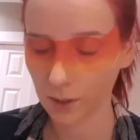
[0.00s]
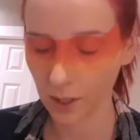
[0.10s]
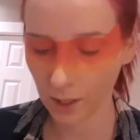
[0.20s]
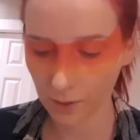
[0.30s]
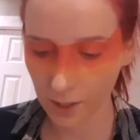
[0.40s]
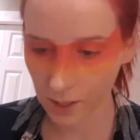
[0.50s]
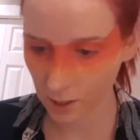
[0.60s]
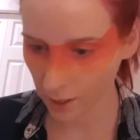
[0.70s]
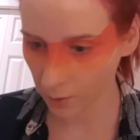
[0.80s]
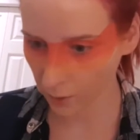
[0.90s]
and then on this
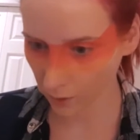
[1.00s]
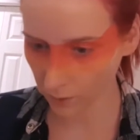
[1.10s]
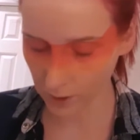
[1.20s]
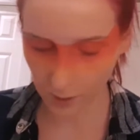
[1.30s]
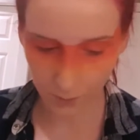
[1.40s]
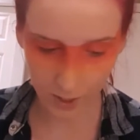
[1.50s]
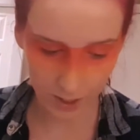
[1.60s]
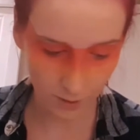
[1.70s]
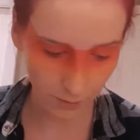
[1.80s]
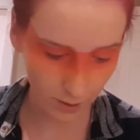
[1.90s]
side we're going for something a
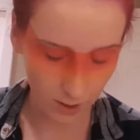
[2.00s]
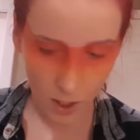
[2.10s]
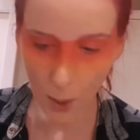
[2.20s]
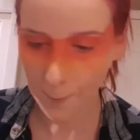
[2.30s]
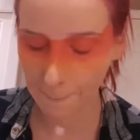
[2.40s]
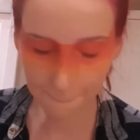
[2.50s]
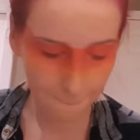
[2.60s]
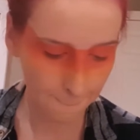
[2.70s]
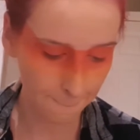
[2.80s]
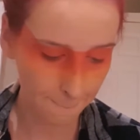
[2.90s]
bit different.
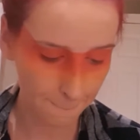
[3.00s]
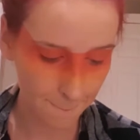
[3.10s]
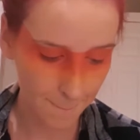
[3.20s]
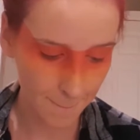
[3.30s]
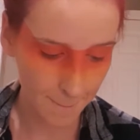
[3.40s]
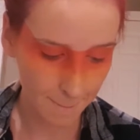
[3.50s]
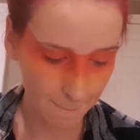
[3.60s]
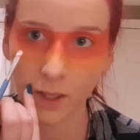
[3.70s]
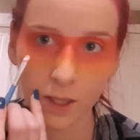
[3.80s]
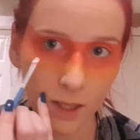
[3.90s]

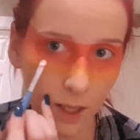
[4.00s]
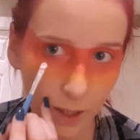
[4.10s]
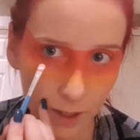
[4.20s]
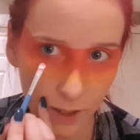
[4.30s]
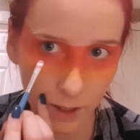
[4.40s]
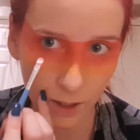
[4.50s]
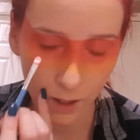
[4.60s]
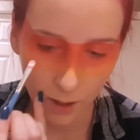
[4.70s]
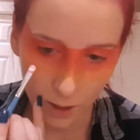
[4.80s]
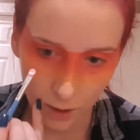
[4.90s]
This side,
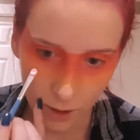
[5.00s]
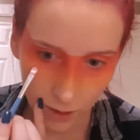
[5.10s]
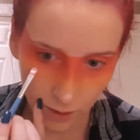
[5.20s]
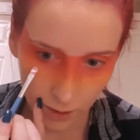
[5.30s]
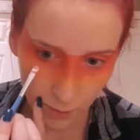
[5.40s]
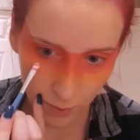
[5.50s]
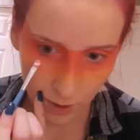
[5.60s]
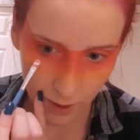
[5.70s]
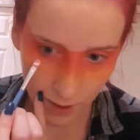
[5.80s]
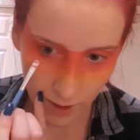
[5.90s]
just going to
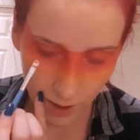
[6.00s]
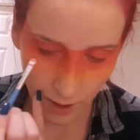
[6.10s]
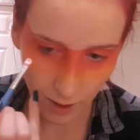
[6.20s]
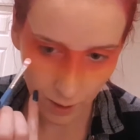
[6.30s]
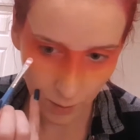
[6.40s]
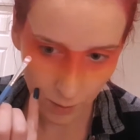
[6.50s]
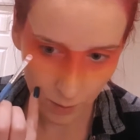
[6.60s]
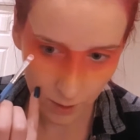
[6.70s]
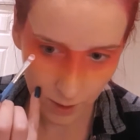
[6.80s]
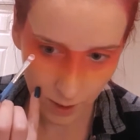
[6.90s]
put a dab,
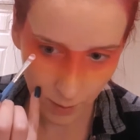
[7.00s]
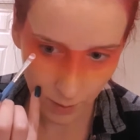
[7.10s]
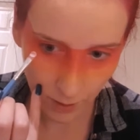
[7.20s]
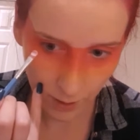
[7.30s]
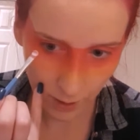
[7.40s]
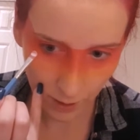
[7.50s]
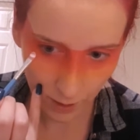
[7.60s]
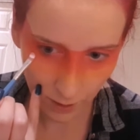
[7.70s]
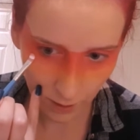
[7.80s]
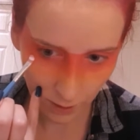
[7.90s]
let's say about here.